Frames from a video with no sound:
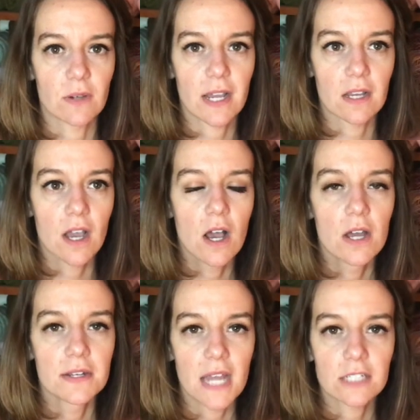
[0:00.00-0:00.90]
So I
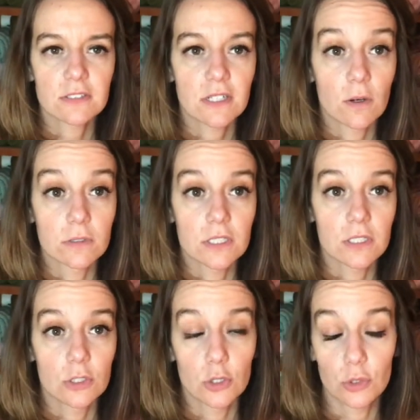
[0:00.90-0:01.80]
naturally only
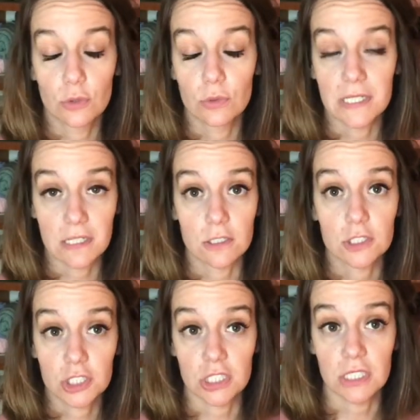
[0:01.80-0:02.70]
knew needles
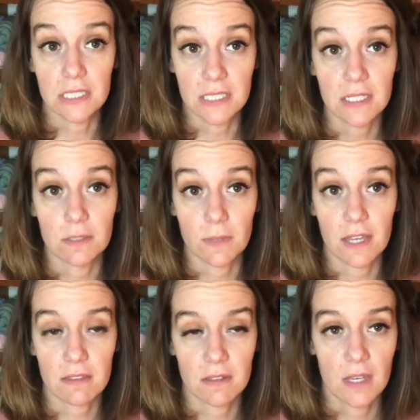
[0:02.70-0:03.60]
she knitted with,
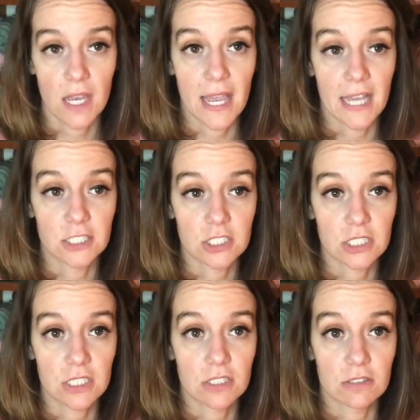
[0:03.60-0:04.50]
and
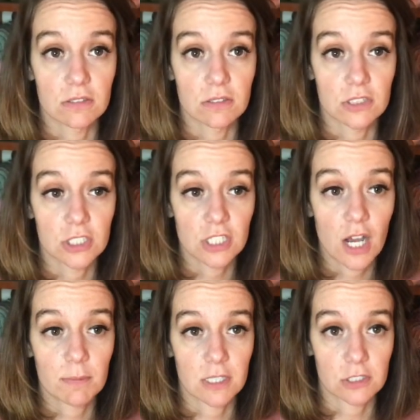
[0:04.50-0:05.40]
she
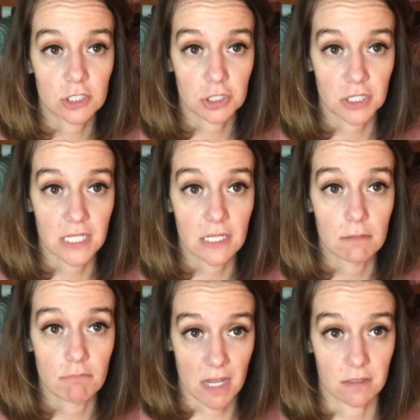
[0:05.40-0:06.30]
taught me on straight
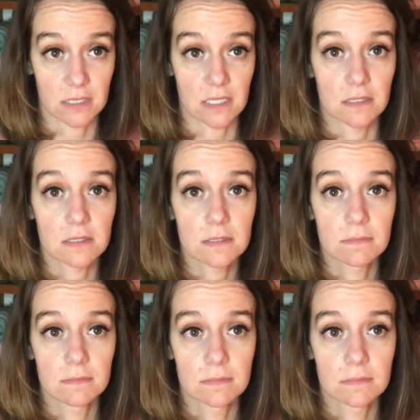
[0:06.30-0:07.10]
metal needles.